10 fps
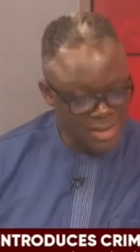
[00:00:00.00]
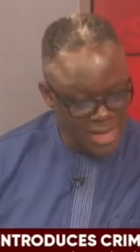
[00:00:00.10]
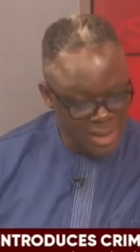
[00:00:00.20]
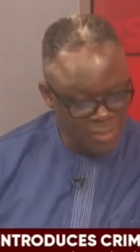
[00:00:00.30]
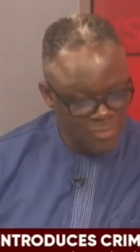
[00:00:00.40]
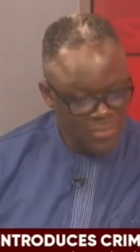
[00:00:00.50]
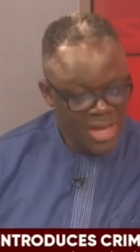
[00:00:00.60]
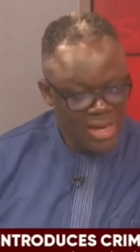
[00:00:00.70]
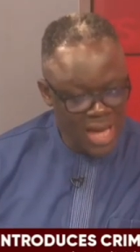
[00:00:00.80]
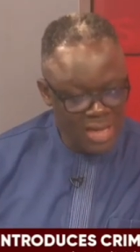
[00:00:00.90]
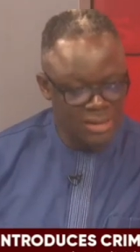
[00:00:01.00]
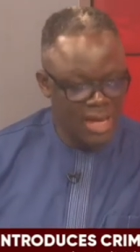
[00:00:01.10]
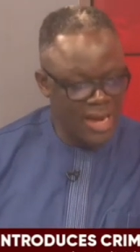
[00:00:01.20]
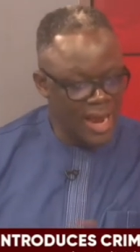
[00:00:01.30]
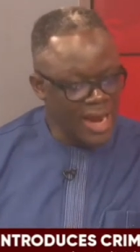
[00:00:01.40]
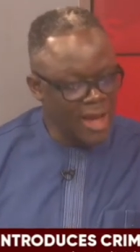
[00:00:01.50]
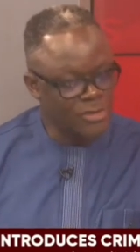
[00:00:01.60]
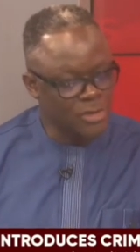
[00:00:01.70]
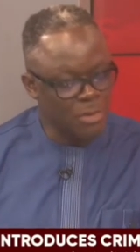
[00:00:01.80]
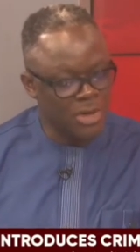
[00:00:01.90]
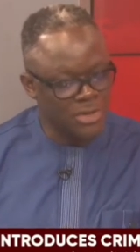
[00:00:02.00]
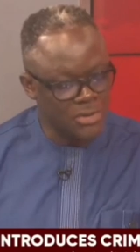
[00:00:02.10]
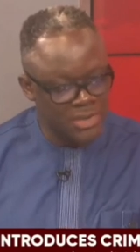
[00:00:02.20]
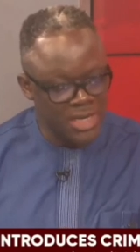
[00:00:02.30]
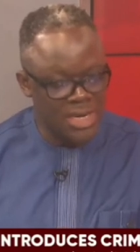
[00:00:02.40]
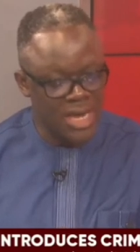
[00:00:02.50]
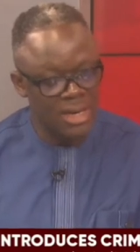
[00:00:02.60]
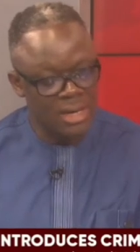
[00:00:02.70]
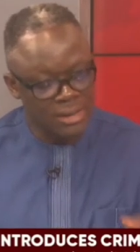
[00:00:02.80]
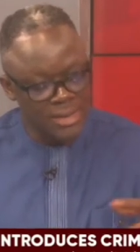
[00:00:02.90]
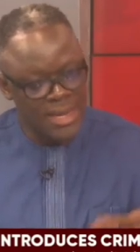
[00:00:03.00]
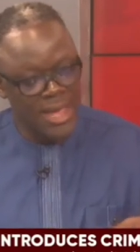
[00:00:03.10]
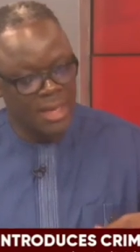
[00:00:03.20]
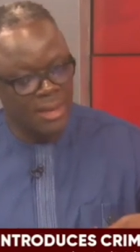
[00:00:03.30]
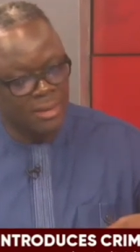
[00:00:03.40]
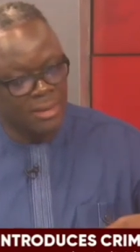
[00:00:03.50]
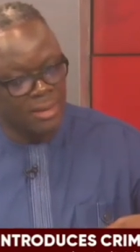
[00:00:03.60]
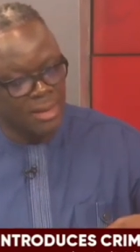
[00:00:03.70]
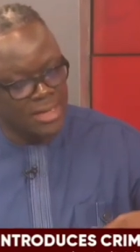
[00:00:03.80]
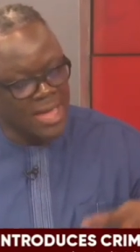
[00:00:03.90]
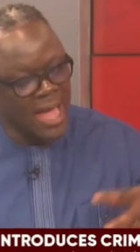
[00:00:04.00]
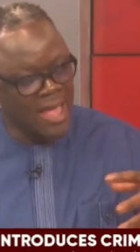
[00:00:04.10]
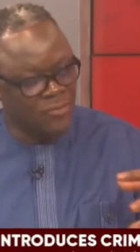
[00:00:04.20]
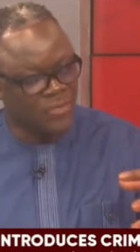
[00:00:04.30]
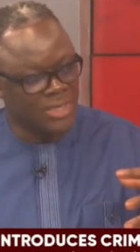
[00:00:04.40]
that, and allow somebody to say that their investigation,